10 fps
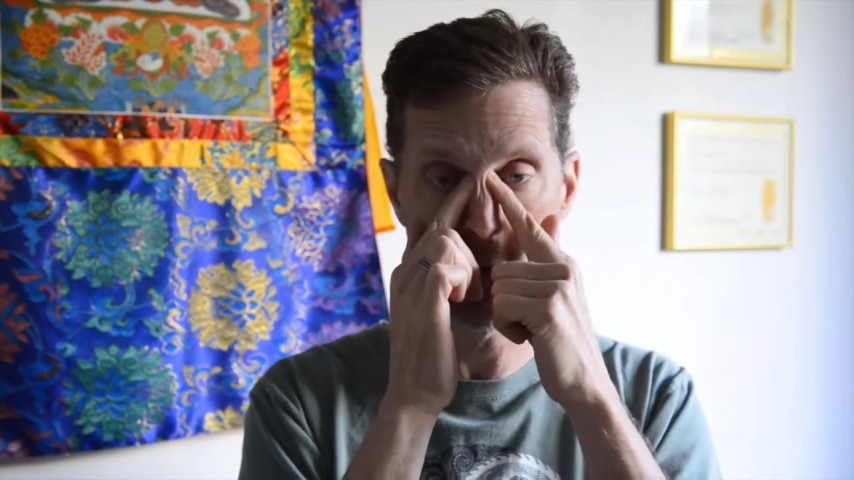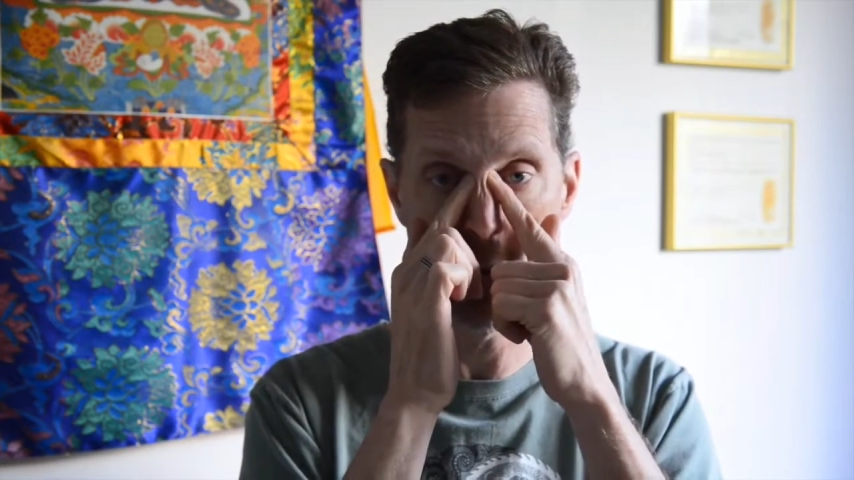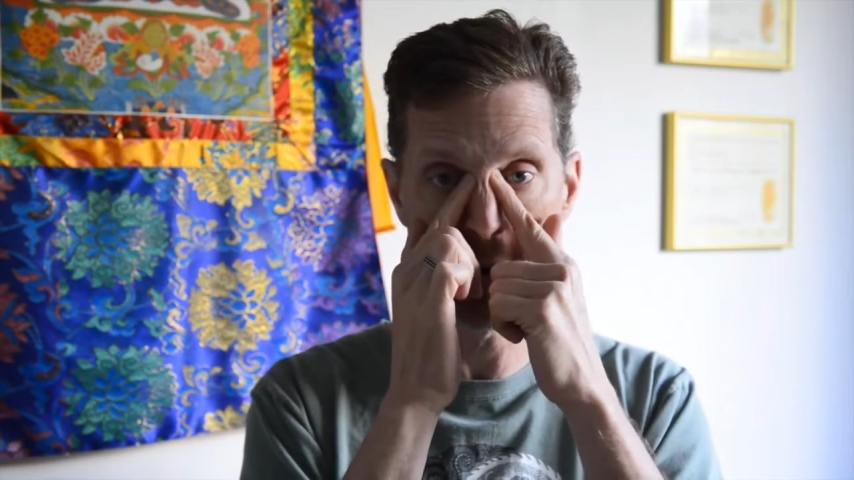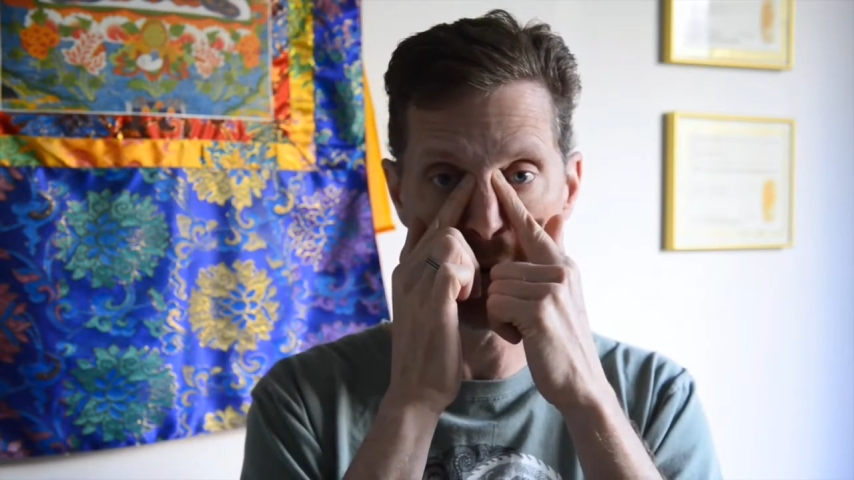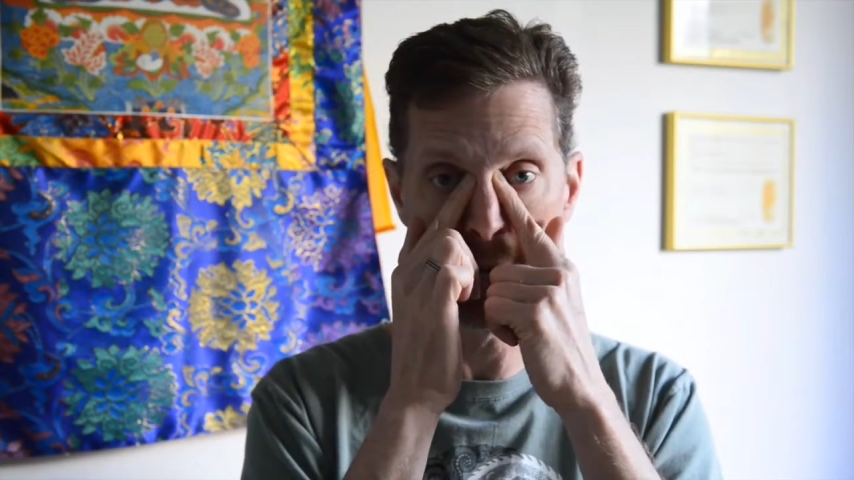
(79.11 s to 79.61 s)

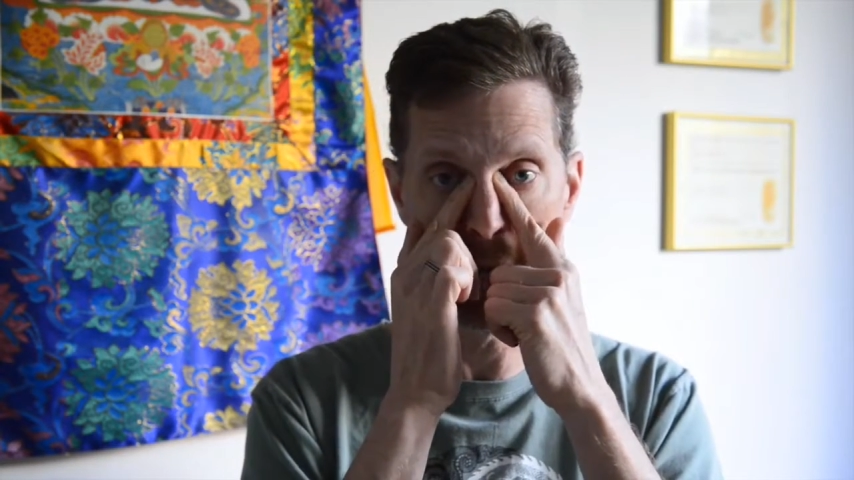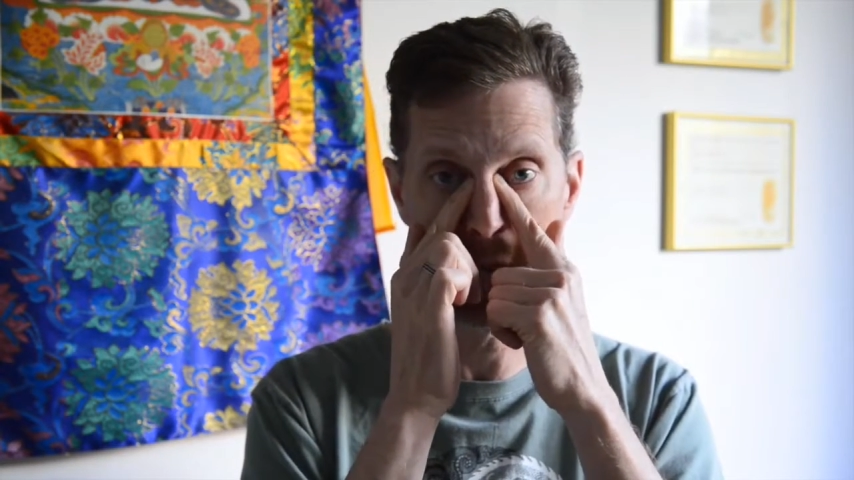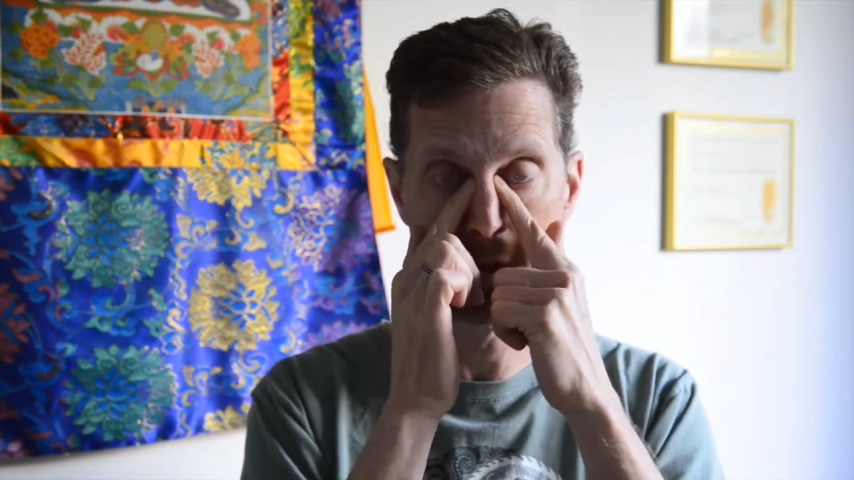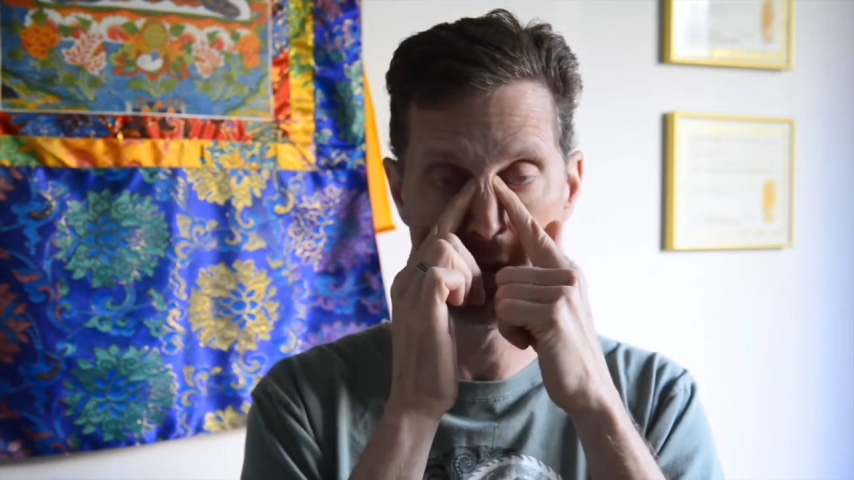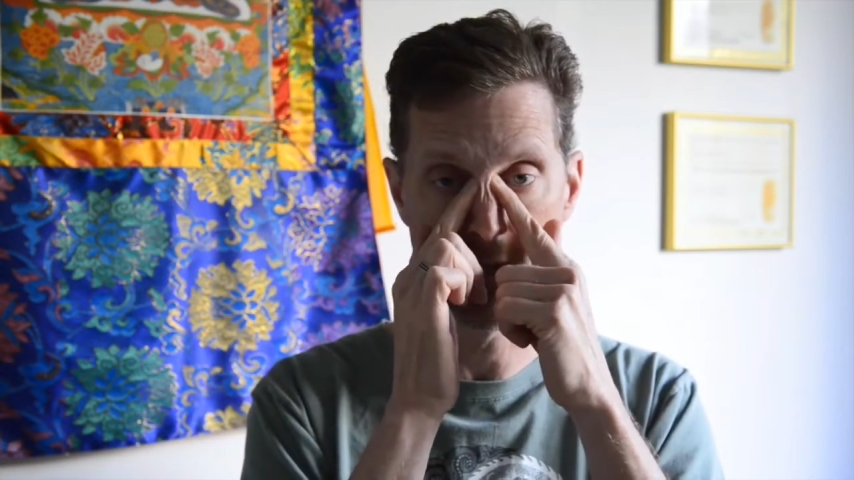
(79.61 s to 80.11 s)
working with
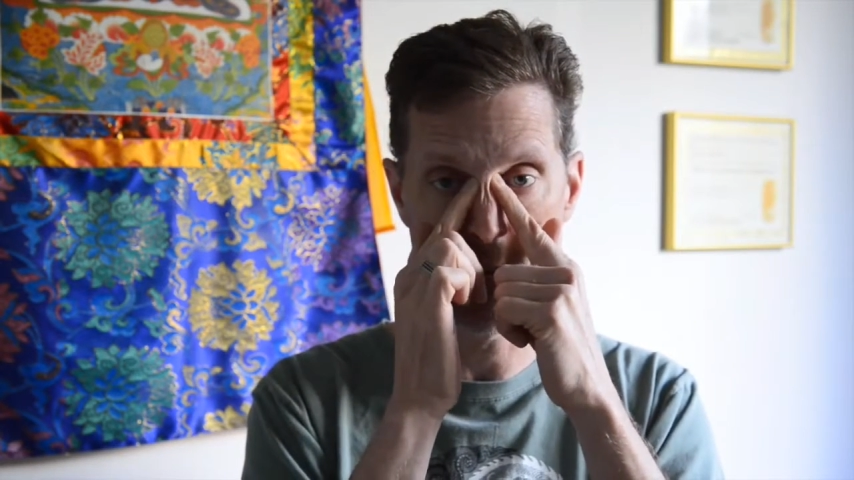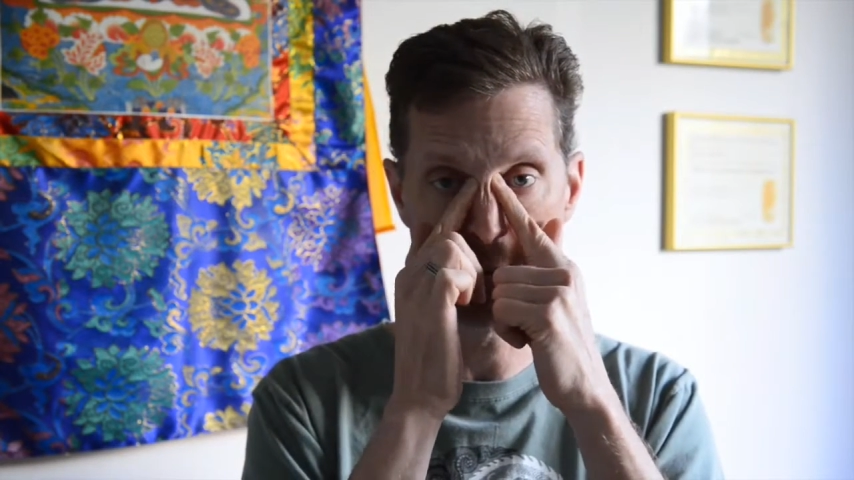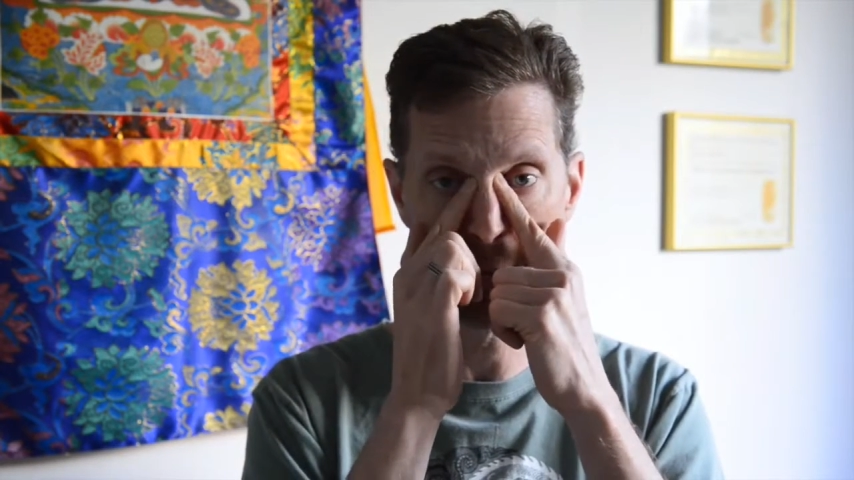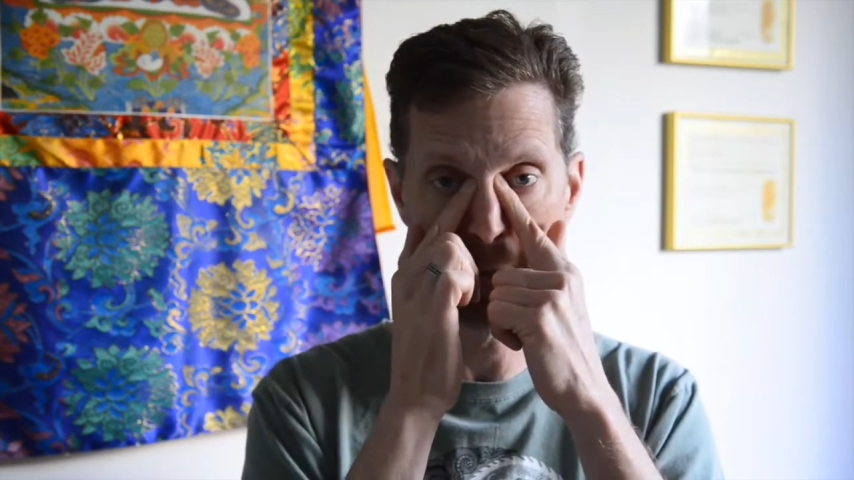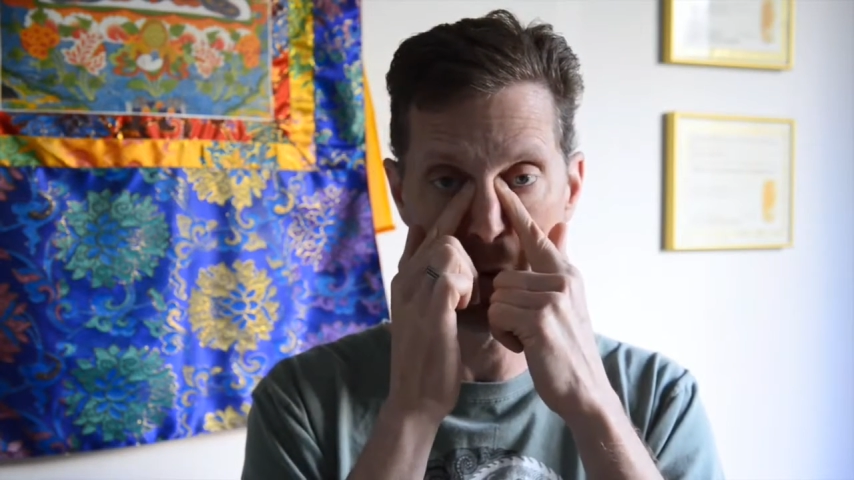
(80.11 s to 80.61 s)
to help
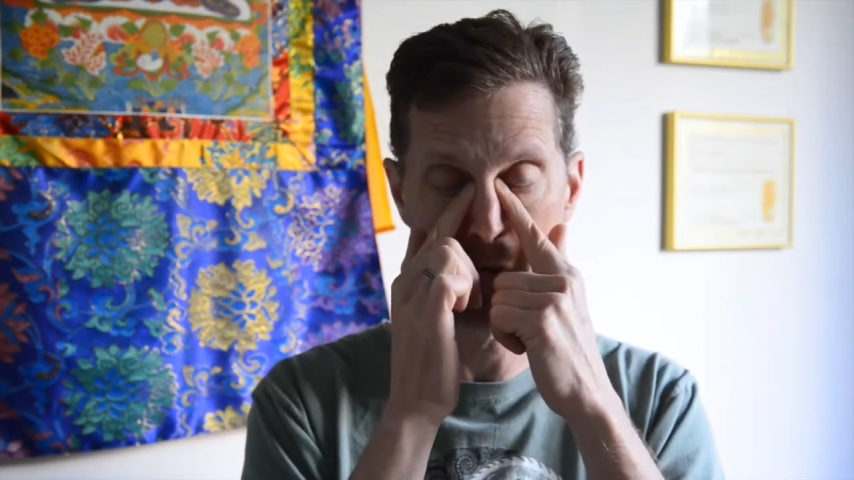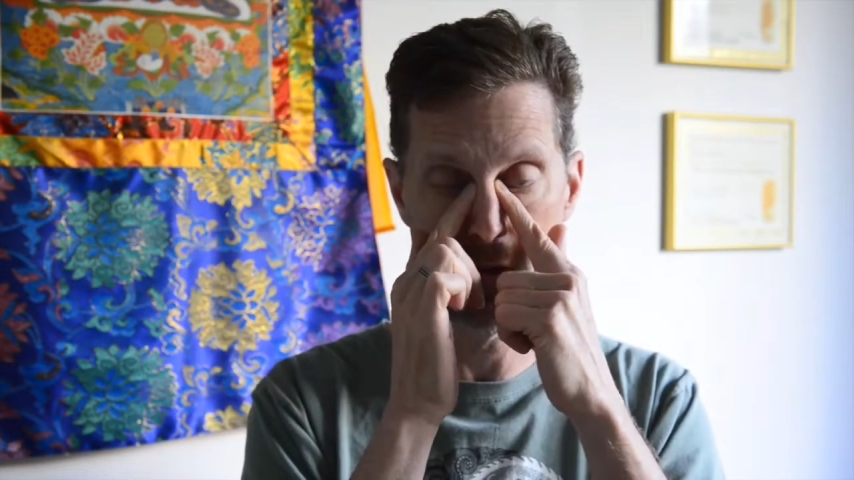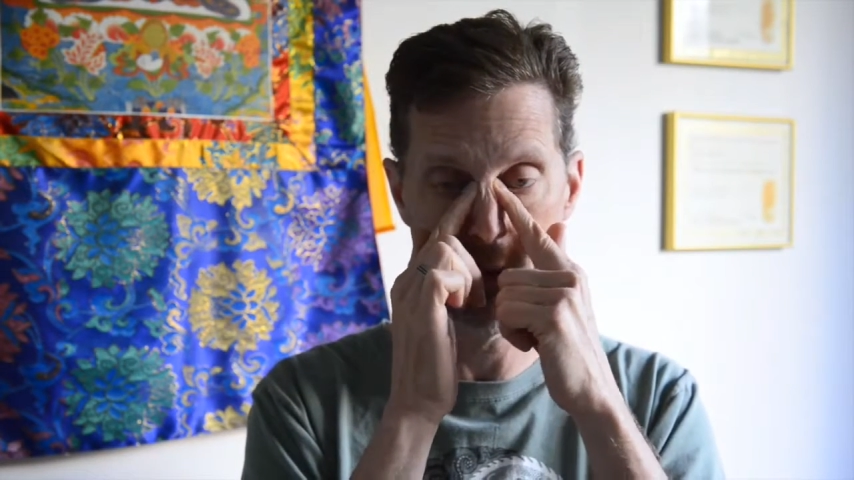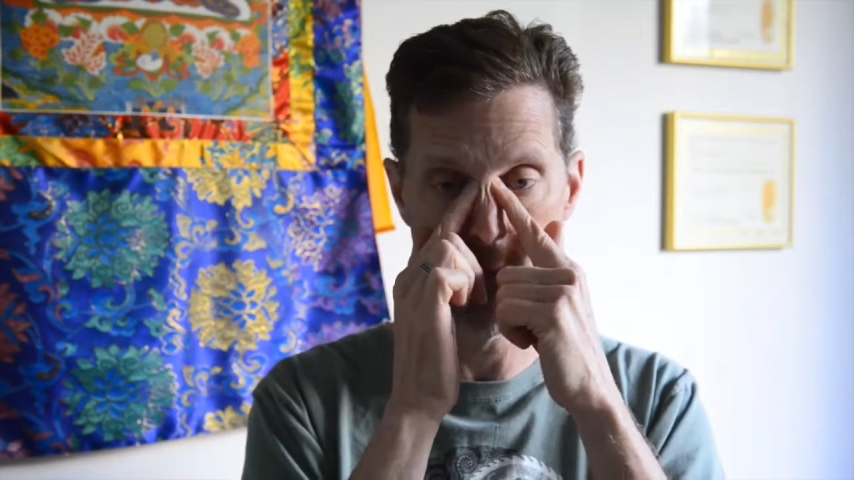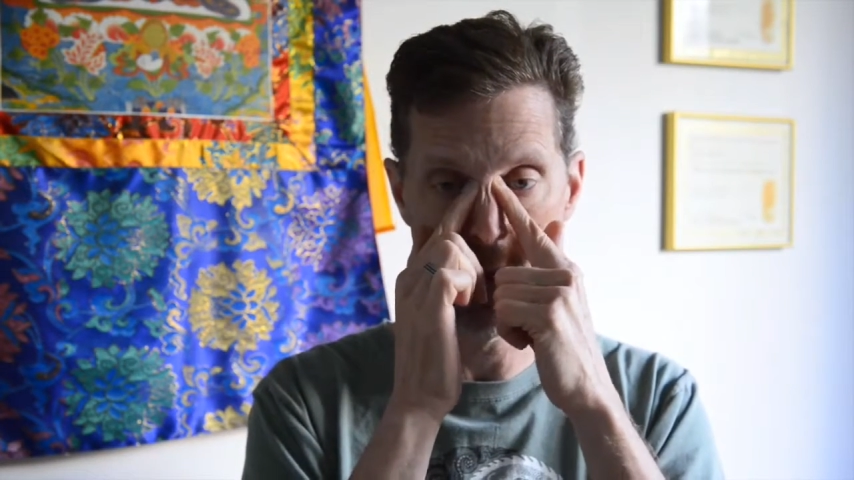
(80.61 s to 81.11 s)
support them.